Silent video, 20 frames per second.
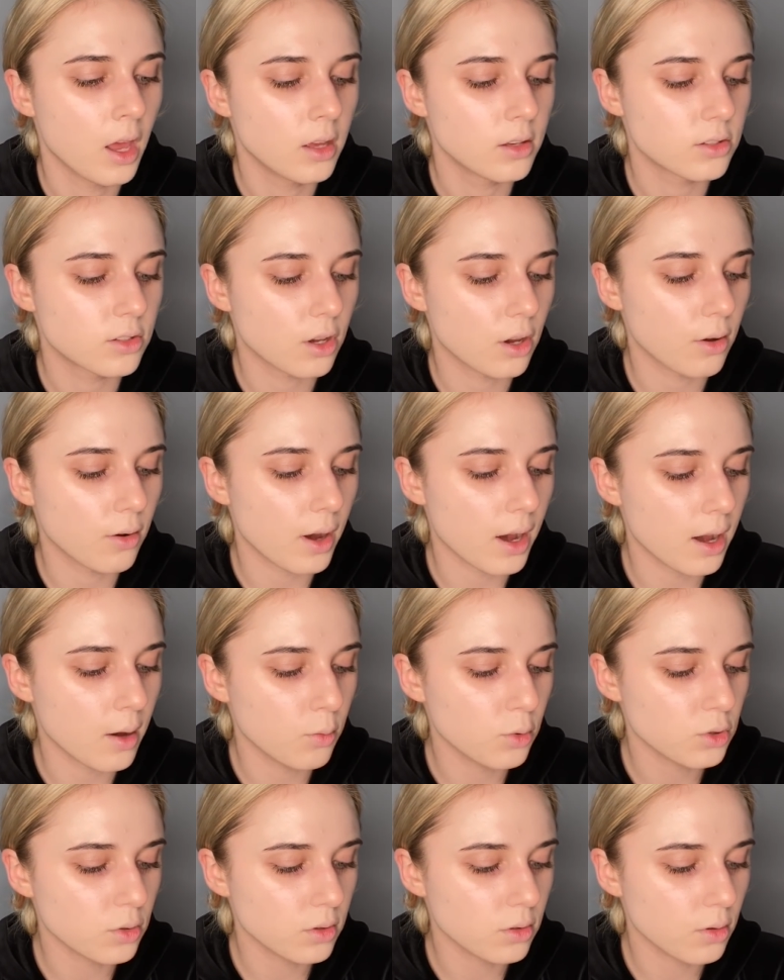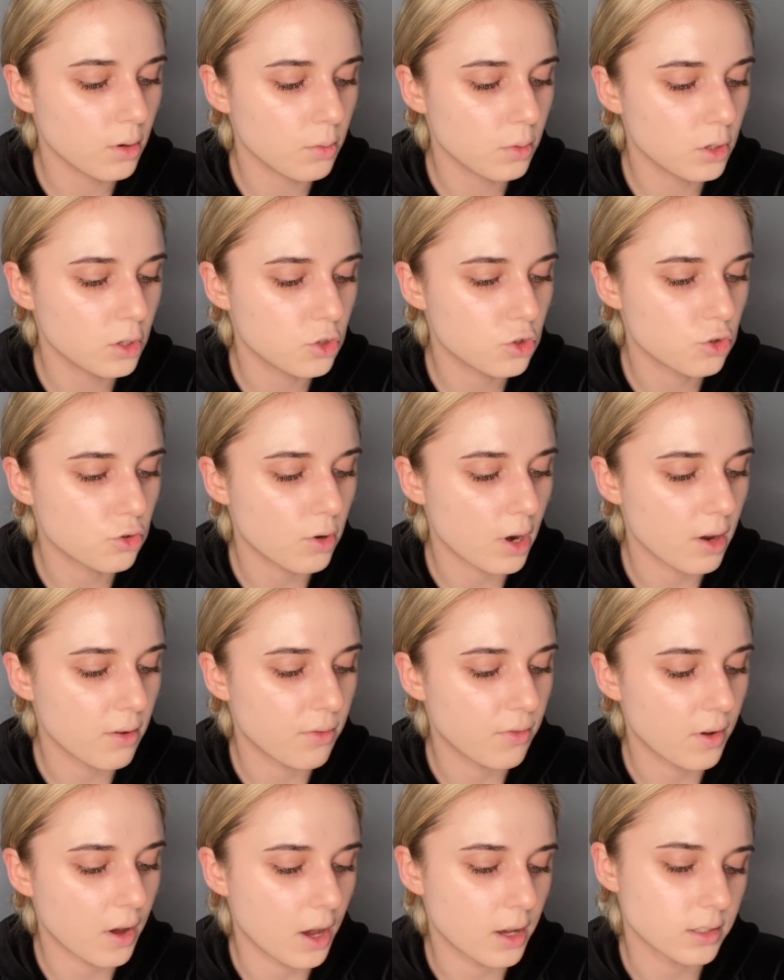So um, which one do I want to try
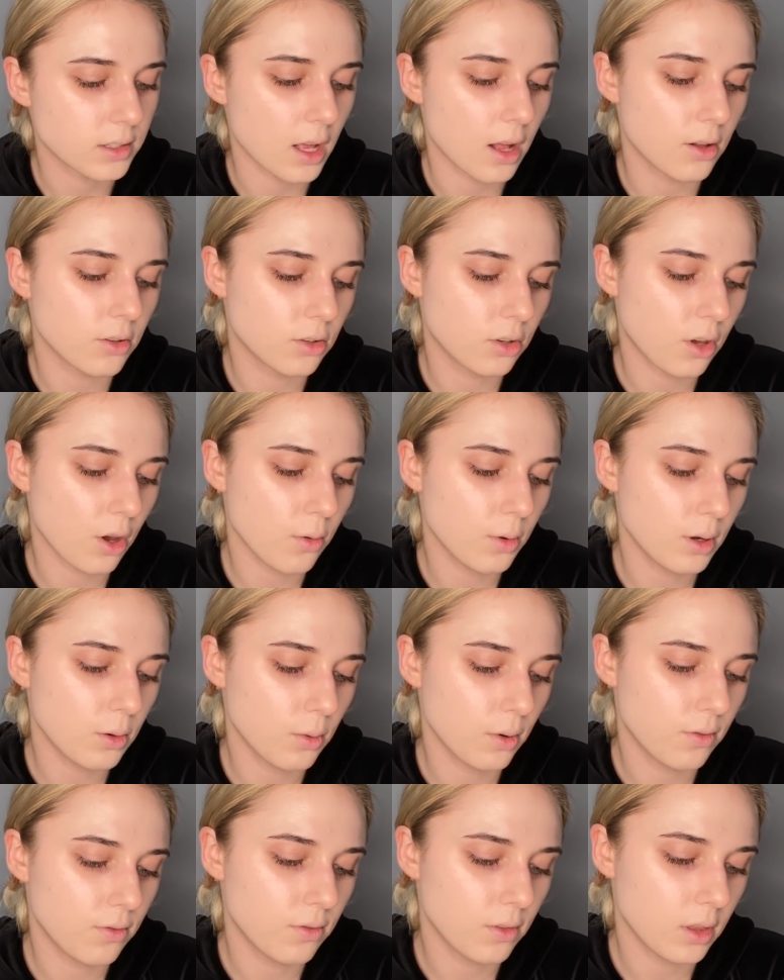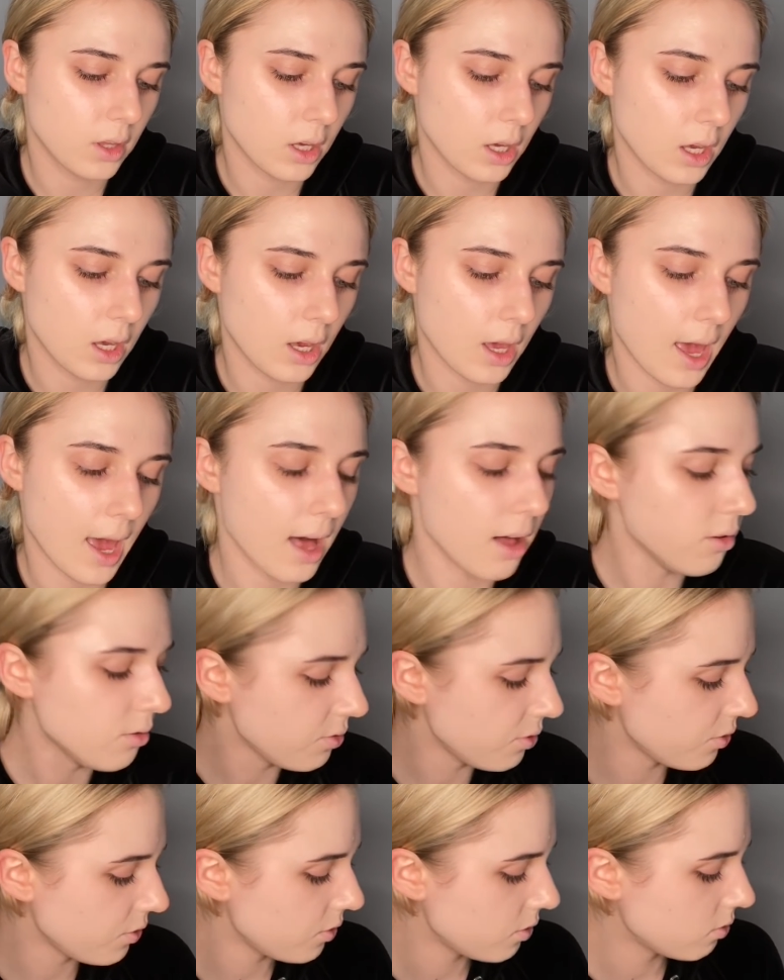first? I'll go in with the
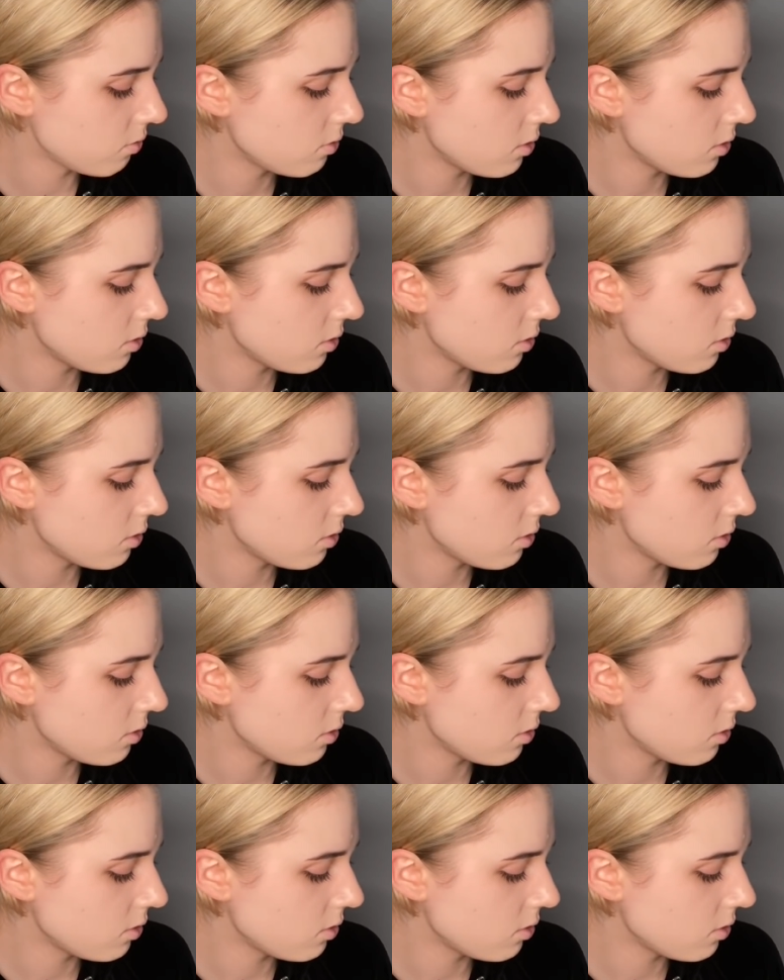e.l.f.